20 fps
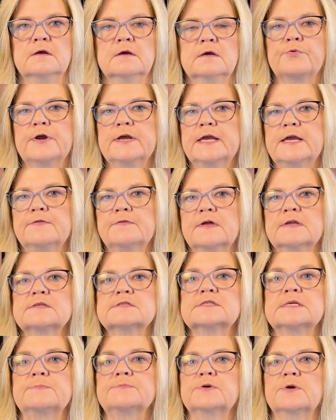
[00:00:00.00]
breaking that
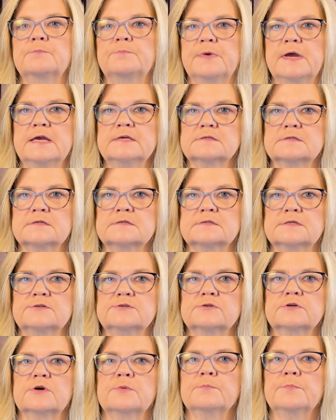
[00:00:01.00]
stepped-up basis
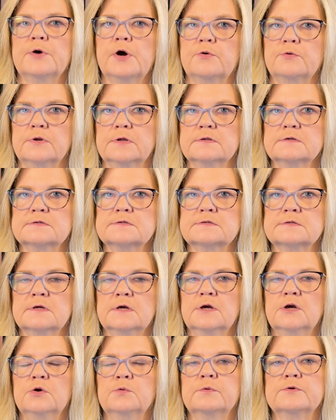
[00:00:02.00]
into components
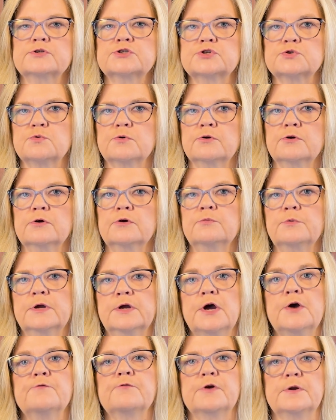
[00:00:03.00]
with shorter
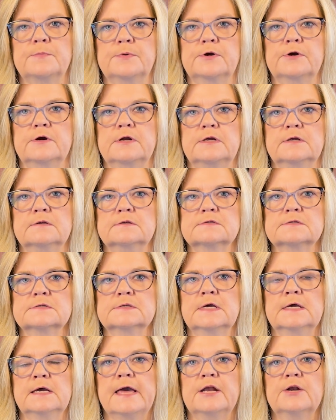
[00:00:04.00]
recovery periods
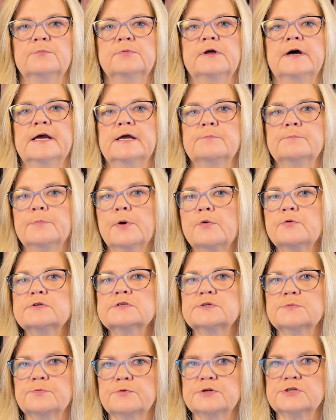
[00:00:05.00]
and applying
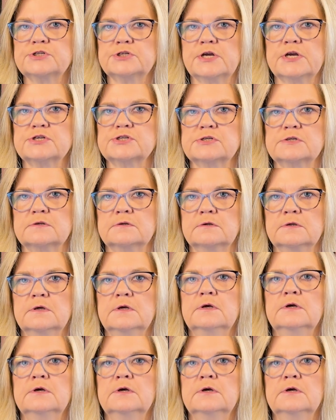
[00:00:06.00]
bonus depreciation